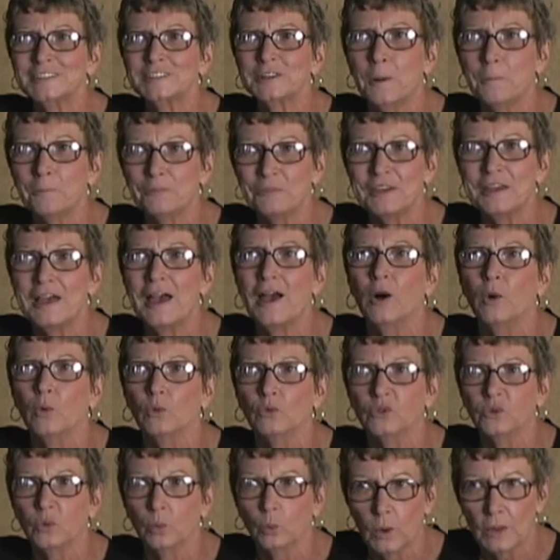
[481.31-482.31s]
something
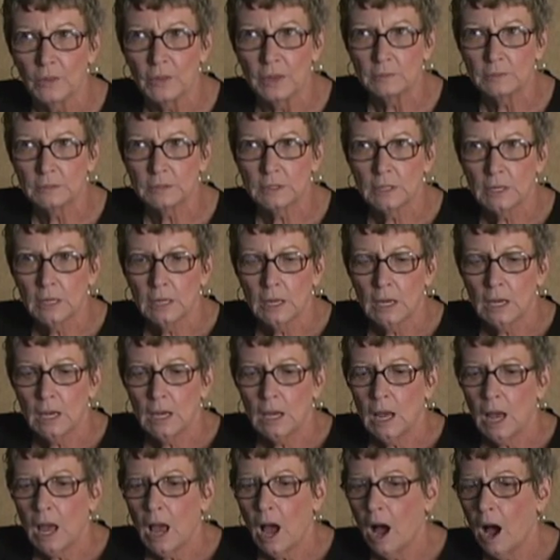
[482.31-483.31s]
else with it.
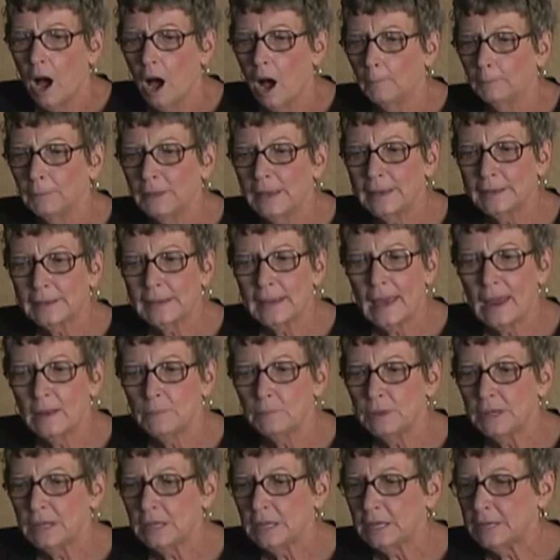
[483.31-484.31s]
It
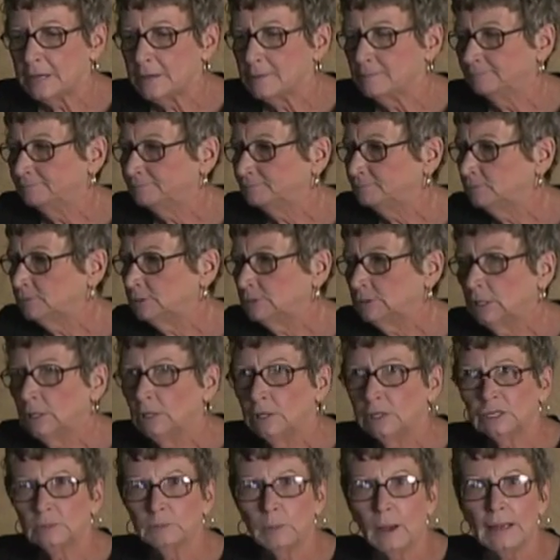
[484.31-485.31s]
can be
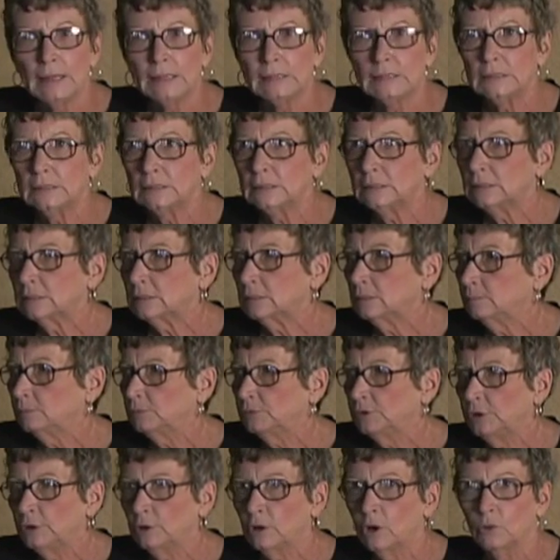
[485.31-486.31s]
spices,
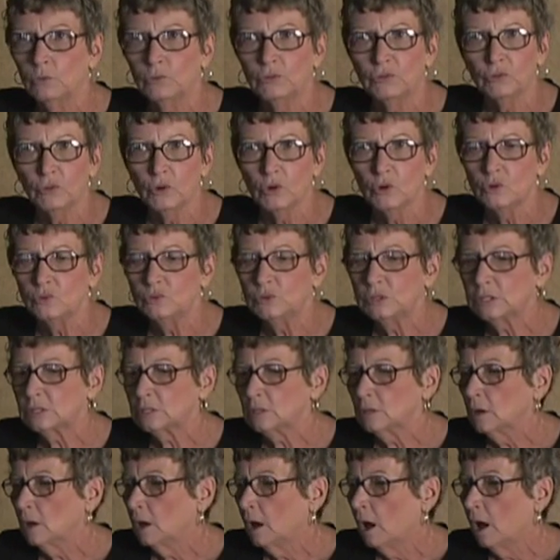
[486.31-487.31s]

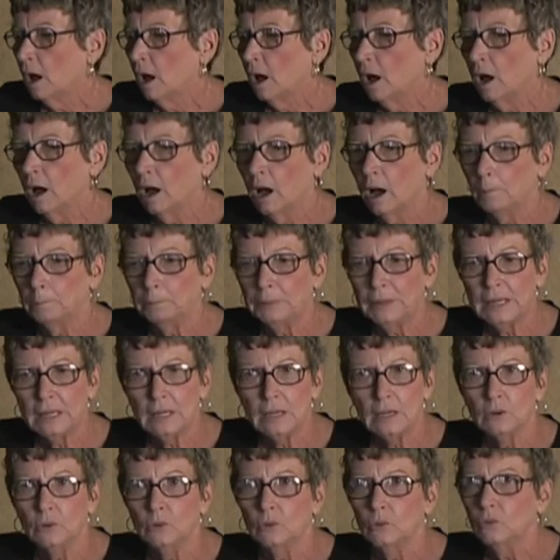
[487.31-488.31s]
fruits,
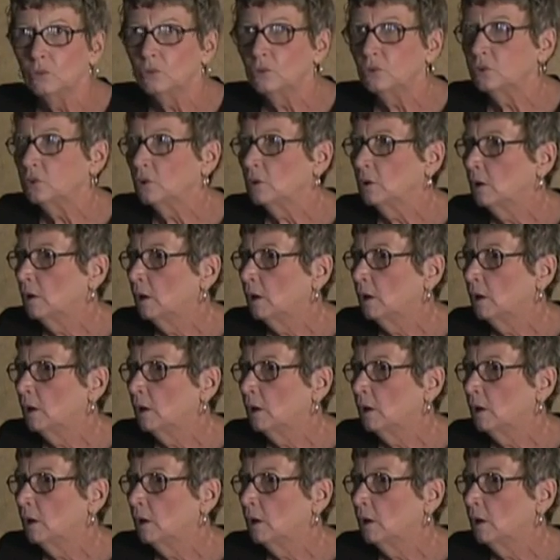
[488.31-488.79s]
peels,